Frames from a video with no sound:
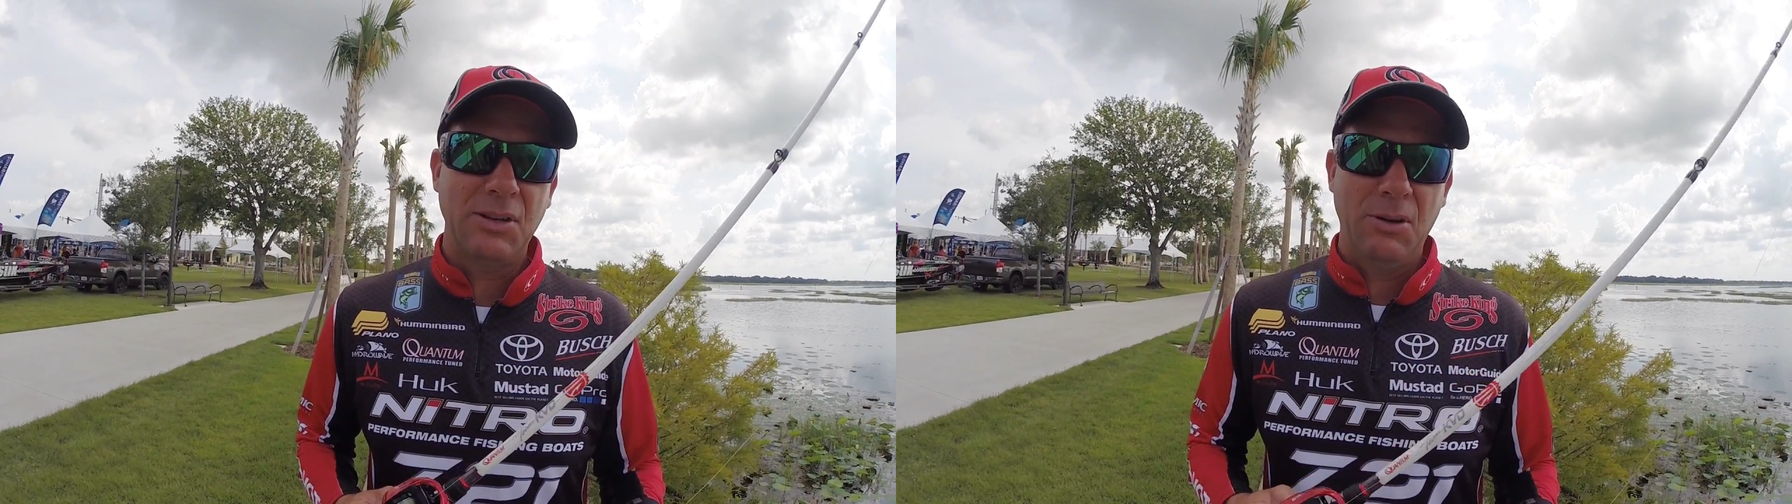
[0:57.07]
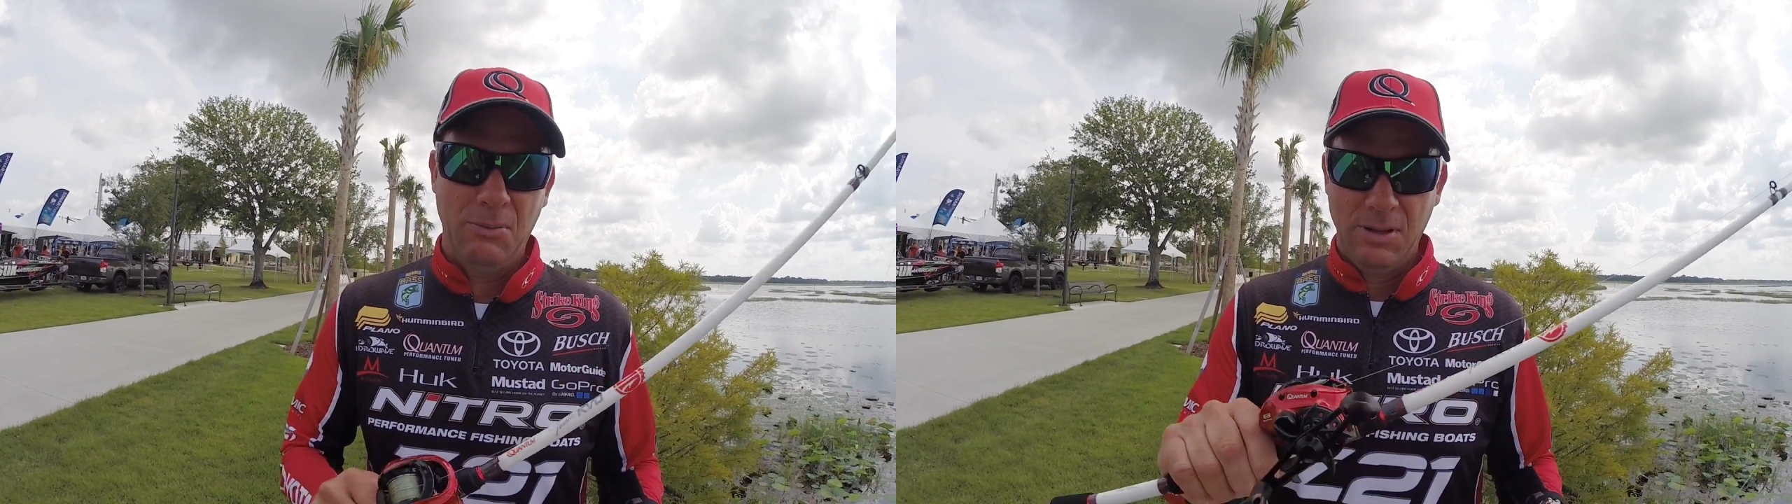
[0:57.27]

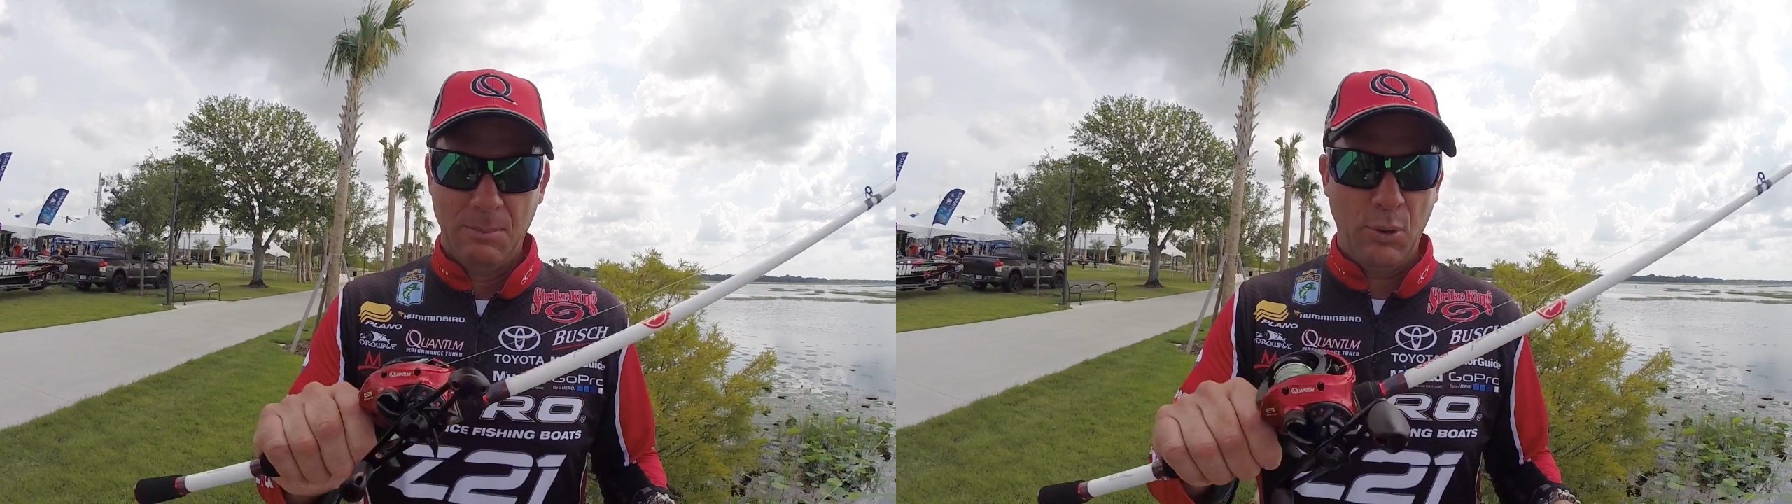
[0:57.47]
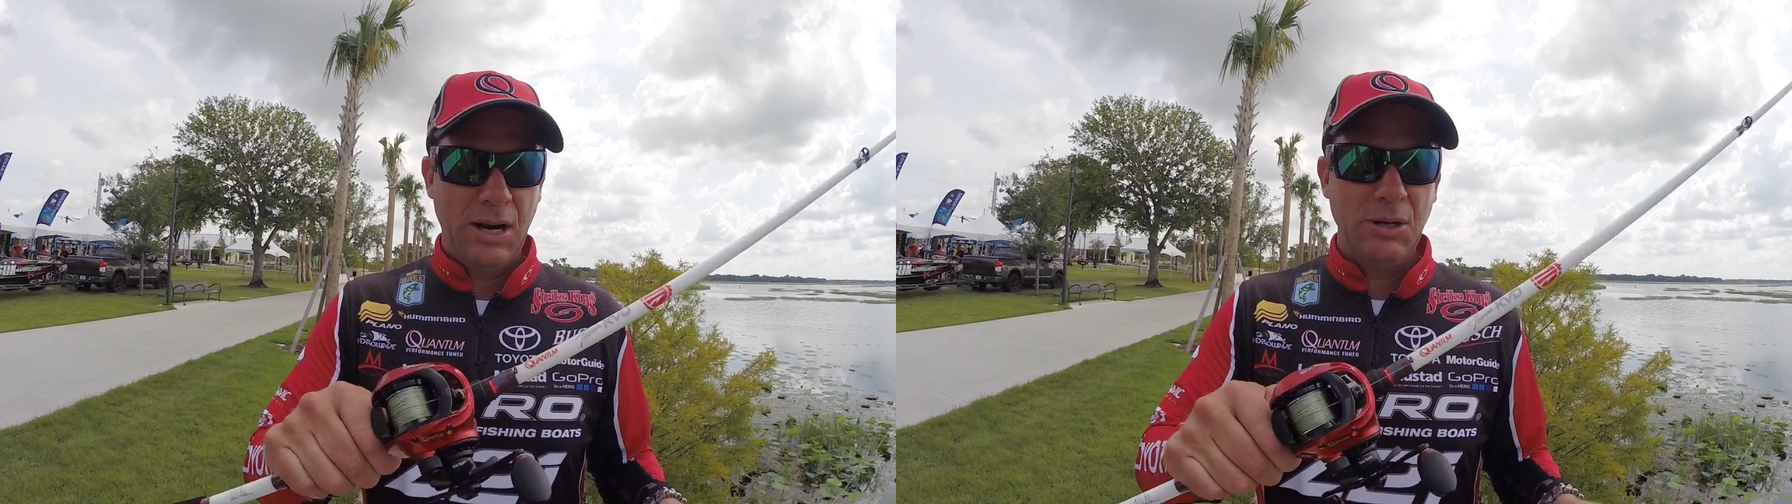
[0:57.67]
So
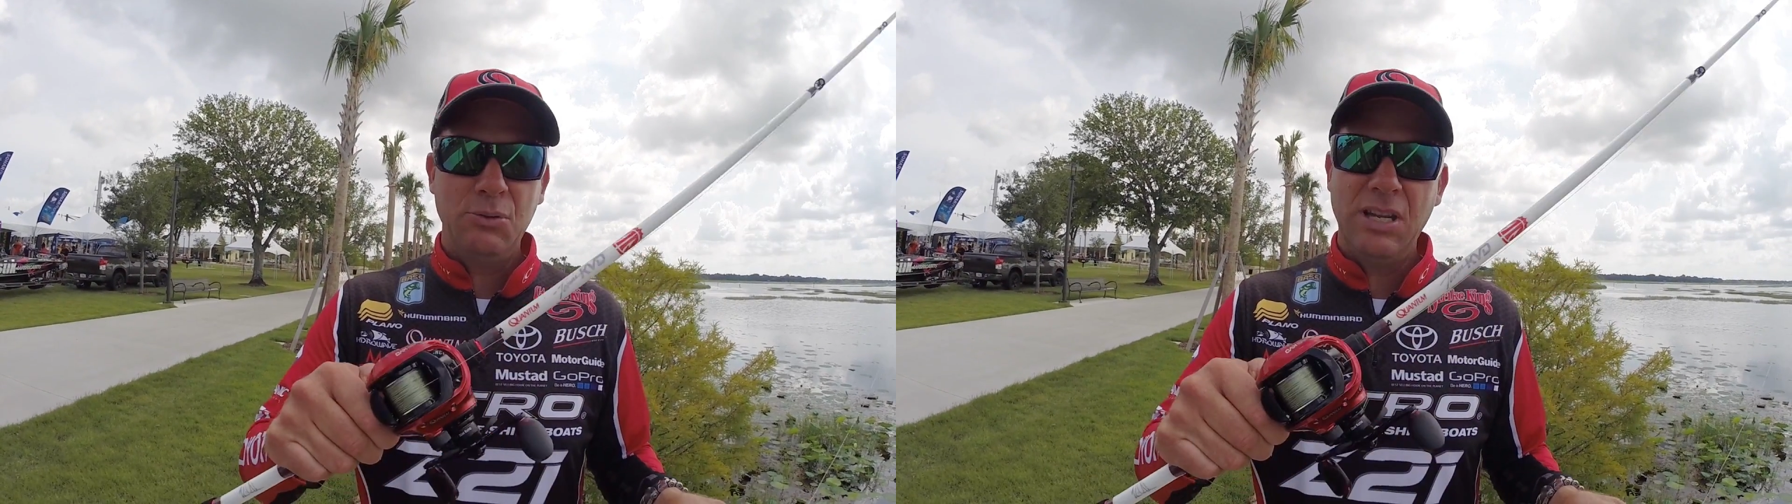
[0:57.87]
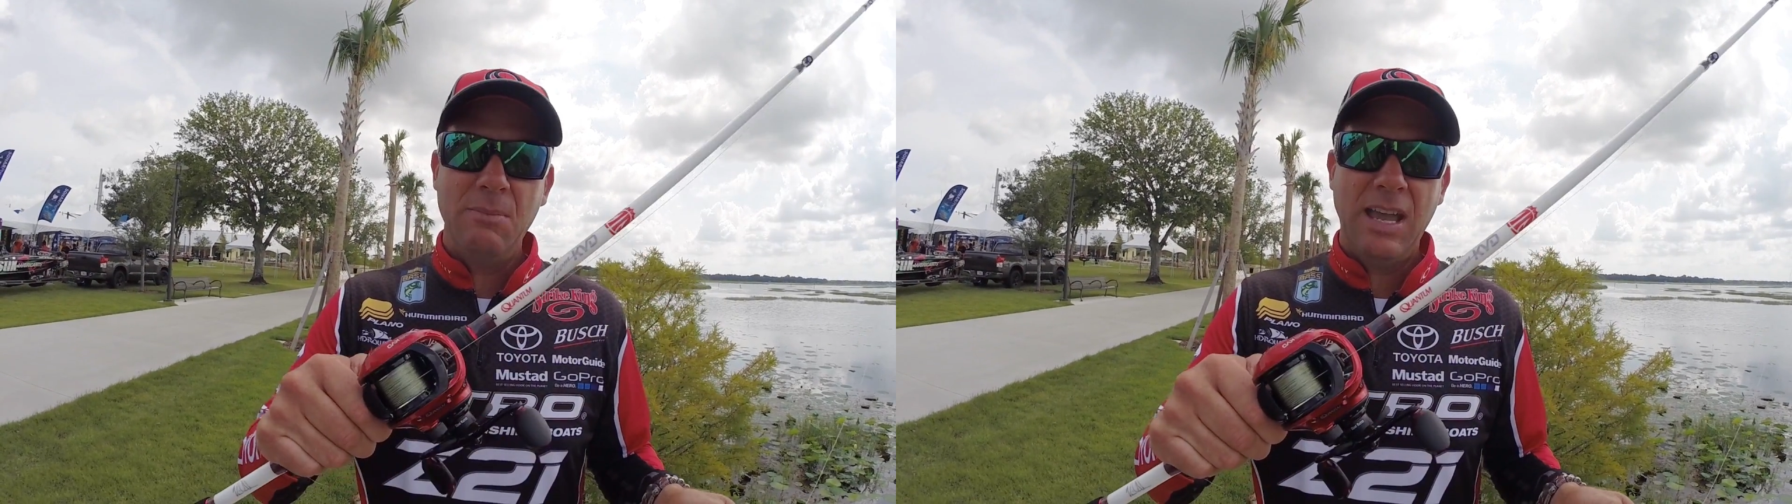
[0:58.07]
brand new Team